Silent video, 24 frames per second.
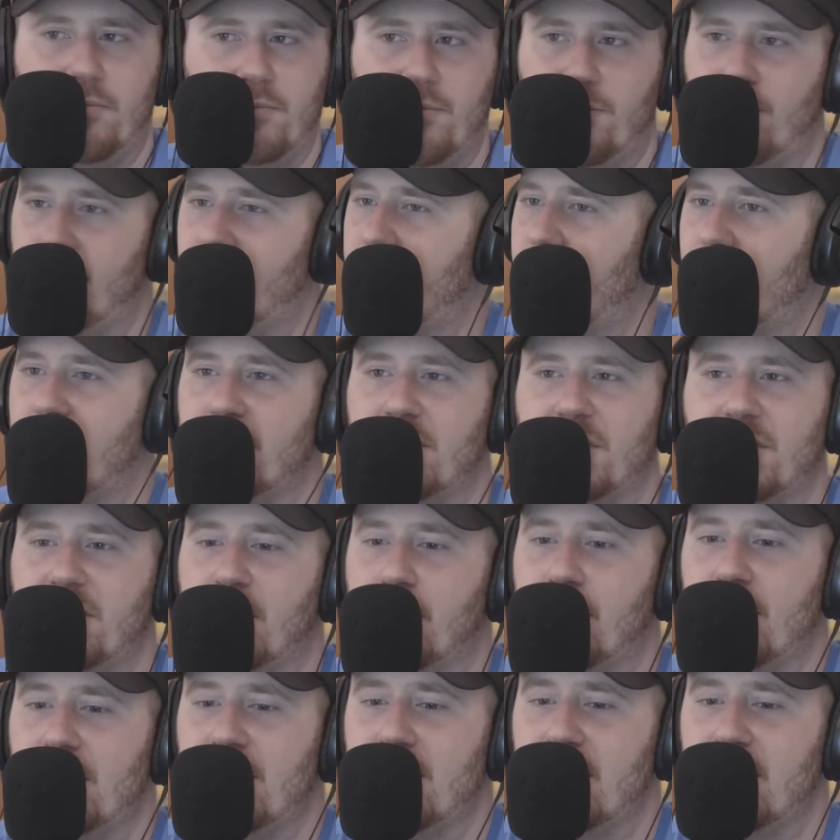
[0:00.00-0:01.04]
Yeah. First, it's
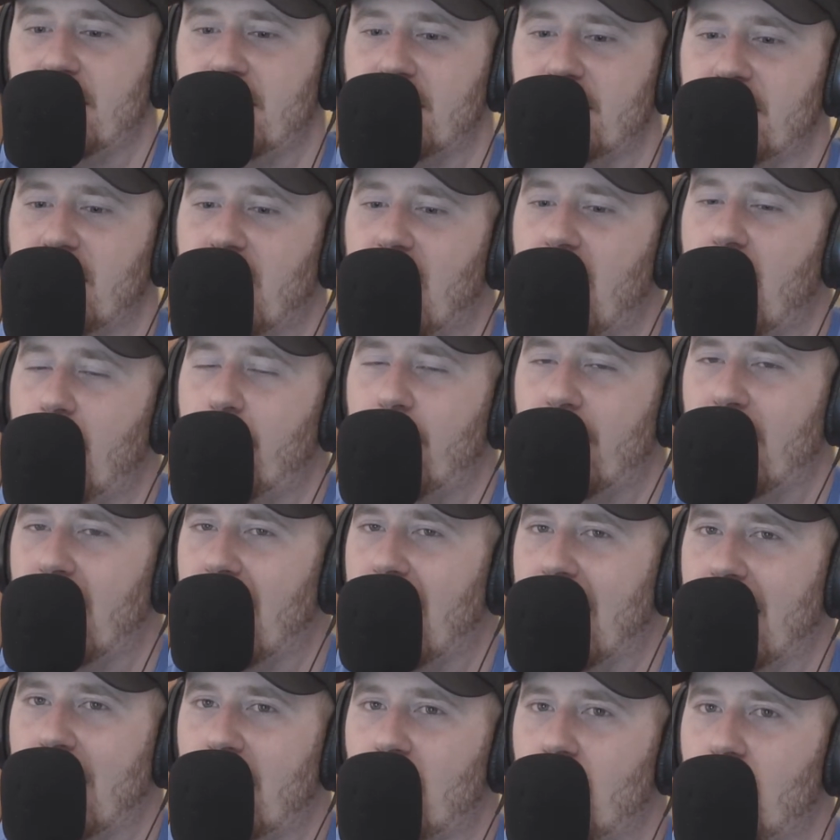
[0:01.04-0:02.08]
a business, but
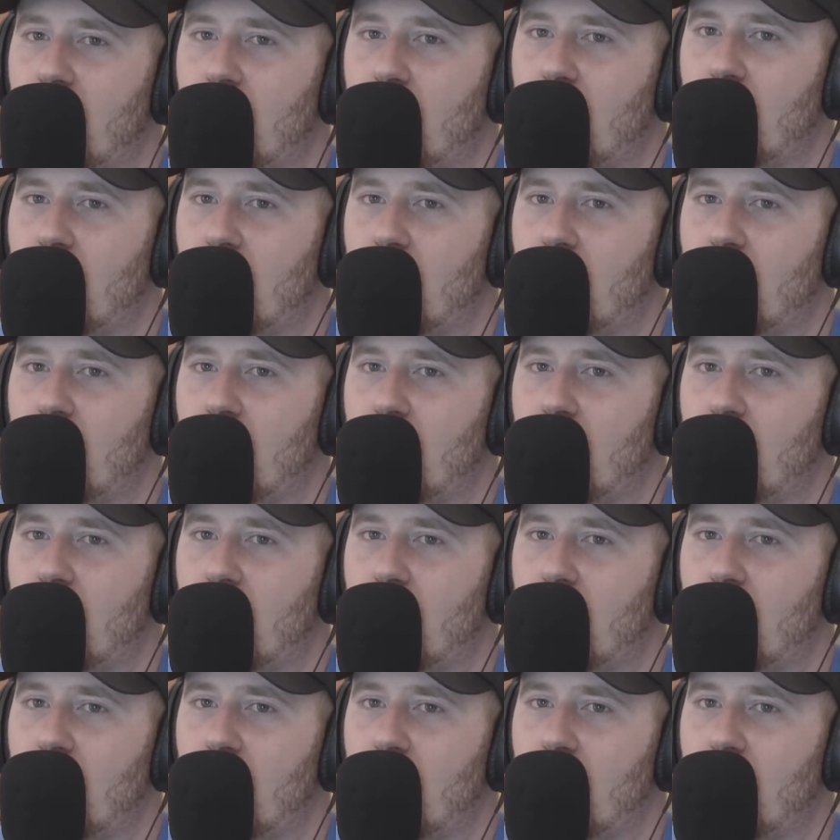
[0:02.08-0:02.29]
like.